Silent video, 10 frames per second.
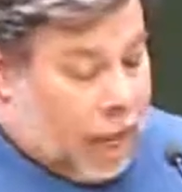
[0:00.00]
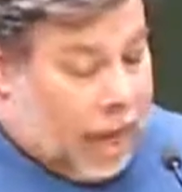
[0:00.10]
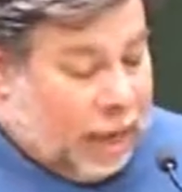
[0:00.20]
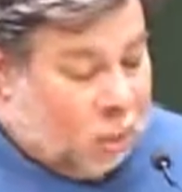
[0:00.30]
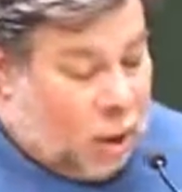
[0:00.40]

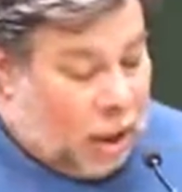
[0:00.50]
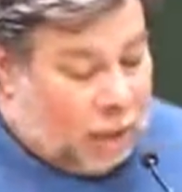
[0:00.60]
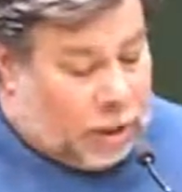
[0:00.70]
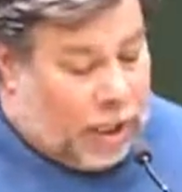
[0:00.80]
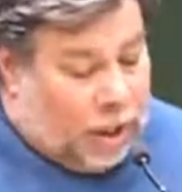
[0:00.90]
And while I
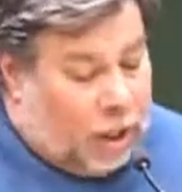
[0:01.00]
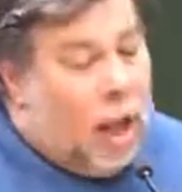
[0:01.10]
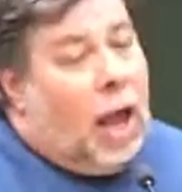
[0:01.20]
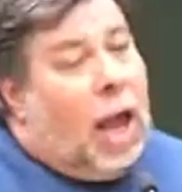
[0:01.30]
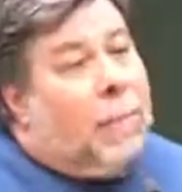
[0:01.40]
was there,
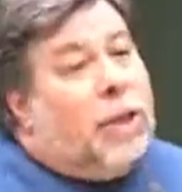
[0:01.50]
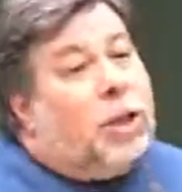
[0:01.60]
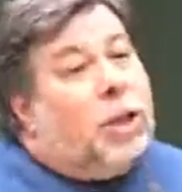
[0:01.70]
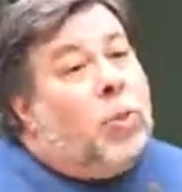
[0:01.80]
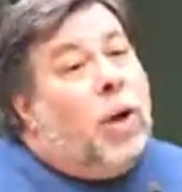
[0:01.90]
I
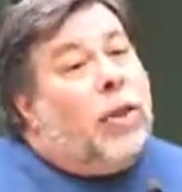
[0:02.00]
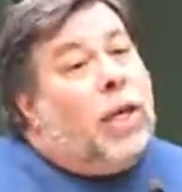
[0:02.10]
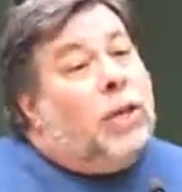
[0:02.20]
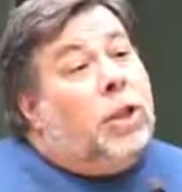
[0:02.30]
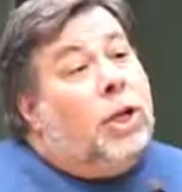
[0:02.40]
mentioned to one of
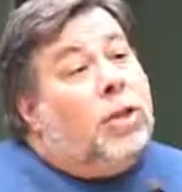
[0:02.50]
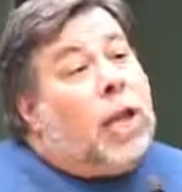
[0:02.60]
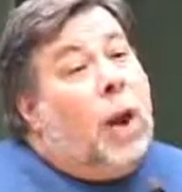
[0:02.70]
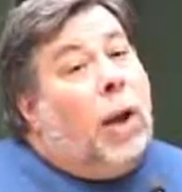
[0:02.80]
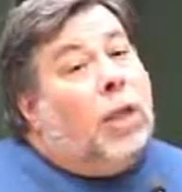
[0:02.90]
the engineers
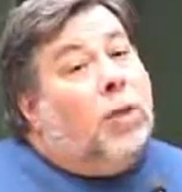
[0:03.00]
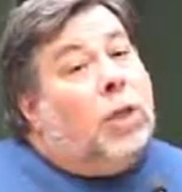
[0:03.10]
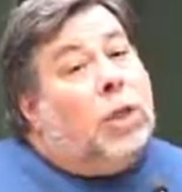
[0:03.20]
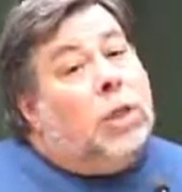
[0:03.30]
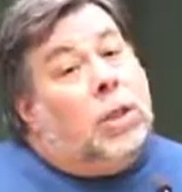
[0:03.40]
how I
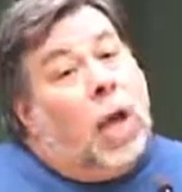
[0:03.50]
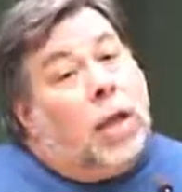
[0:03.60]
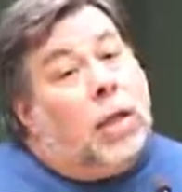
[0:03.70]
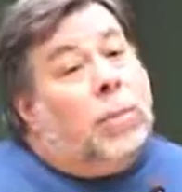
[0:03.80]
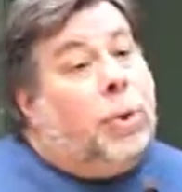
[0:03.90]
used to
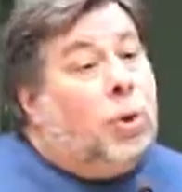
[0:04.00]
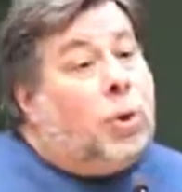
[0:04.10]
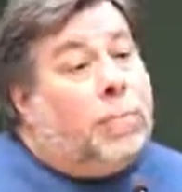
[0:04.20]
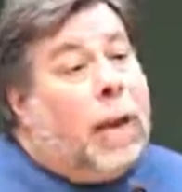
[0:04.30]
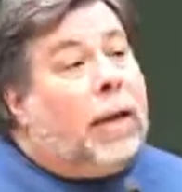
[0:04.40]
design
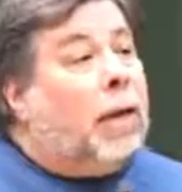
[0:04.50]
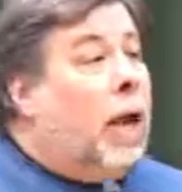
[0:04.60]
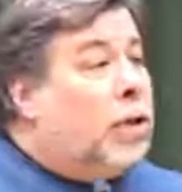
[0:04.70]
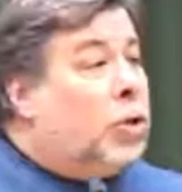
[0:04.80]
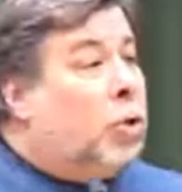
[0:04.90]
computers back in
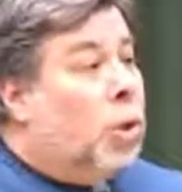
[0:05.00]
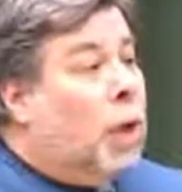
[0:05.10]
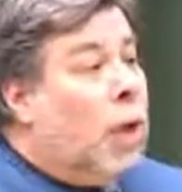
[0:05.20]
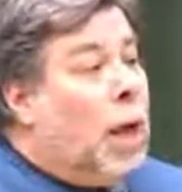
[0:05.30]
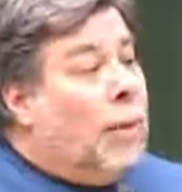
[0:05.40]
high school.
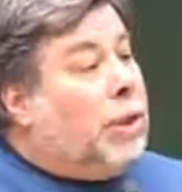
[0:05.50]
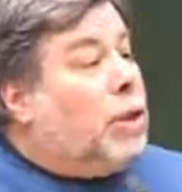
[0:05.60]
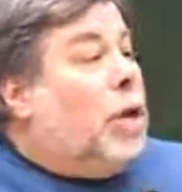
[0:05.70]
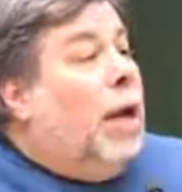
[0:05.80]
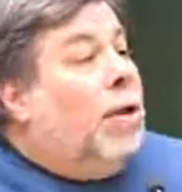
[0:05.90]
I would
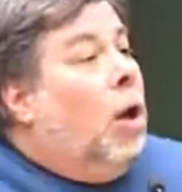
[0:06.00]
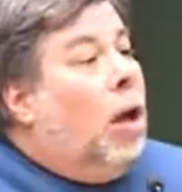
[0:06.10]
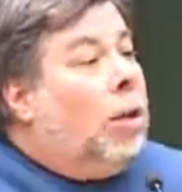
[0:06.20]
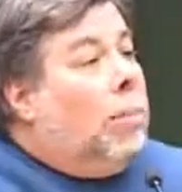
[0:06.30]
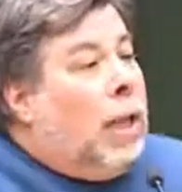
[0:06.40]
design
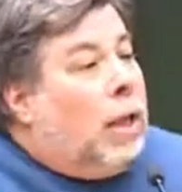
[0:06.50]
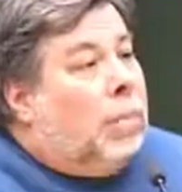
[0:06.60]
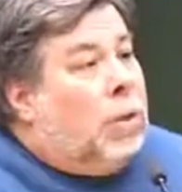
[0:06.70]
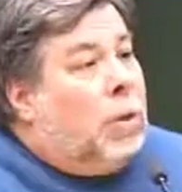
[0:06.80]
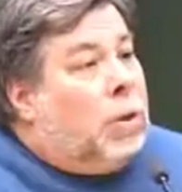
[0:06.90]
all the mini
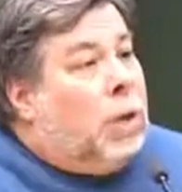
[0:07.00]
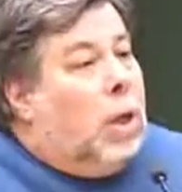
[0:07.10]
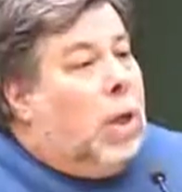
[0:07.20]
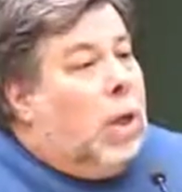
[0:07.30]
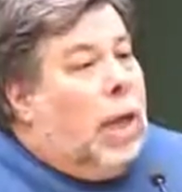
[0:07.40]
computers.
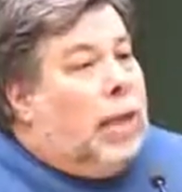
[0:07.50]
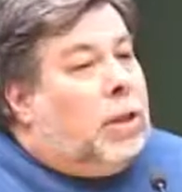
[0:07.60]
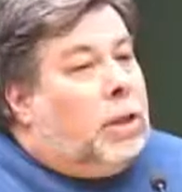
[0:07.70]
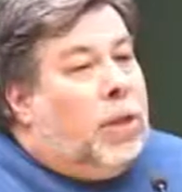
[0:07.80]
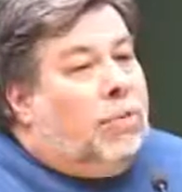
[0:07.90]
And he
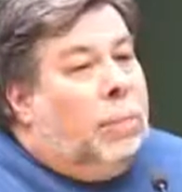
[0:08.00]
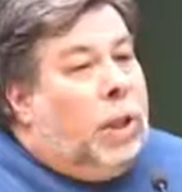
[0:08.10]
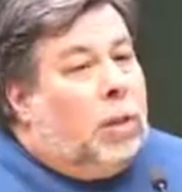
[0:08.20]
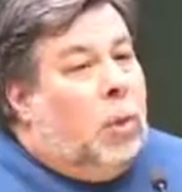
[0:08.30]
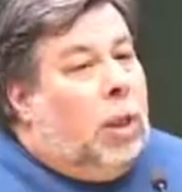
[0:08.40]
said, Did you ever
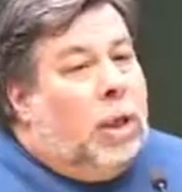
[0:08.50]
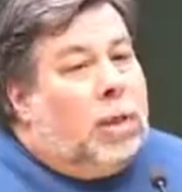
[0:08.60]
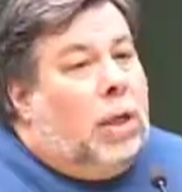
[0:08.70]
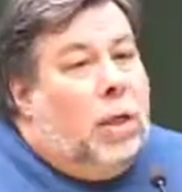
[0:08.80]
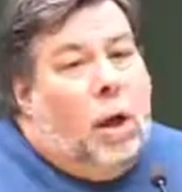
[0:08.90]
build one? I
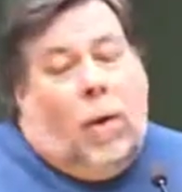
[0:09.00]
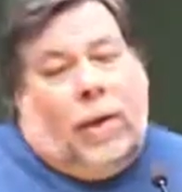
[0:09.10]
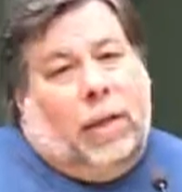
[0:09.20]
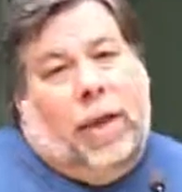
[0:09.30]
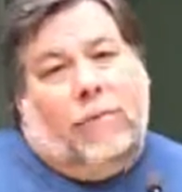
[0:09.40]
said, No,
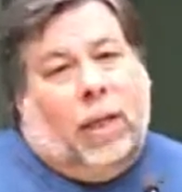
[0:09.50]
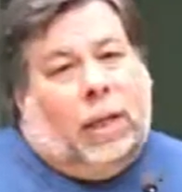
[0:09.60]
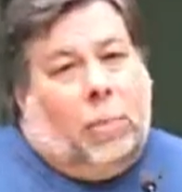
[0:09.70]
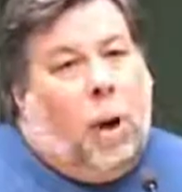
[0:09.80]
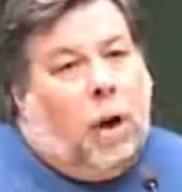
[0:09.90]
I could never
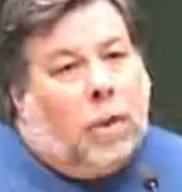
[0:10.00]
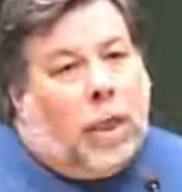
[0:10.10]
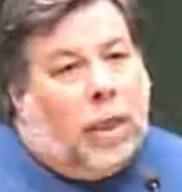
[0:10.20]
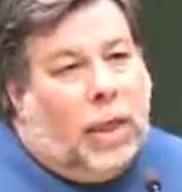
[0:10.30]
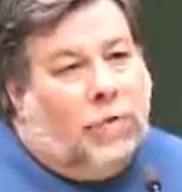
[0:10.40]
get the parts.
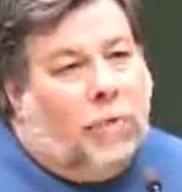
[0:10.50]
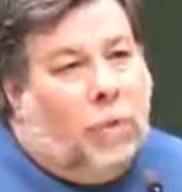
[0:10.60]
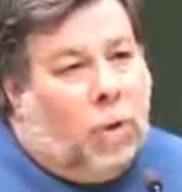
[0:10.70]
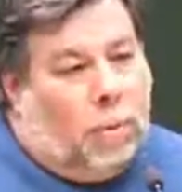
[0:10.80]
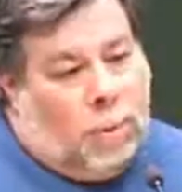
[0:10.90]
I could never
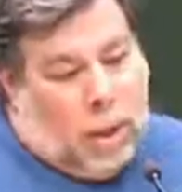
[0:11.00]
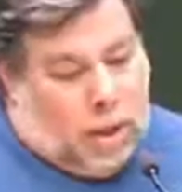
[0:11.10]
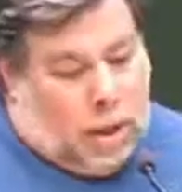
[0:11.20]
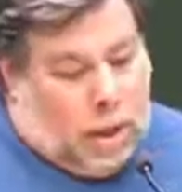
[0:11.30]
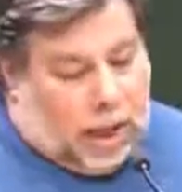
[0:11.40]
afford them.
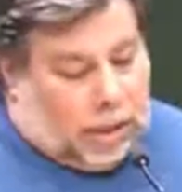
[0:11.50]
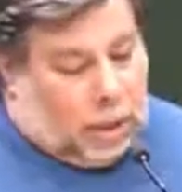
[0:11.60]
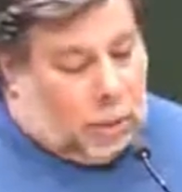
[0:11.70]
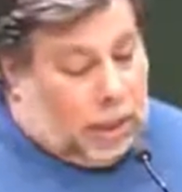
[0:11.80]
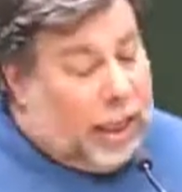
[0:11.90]
And he
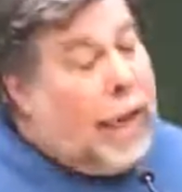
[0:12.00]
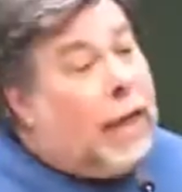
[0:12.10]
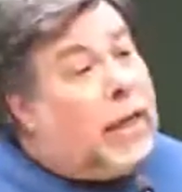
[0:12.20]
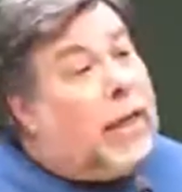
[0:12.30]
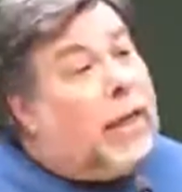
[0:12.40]
said, Well, he had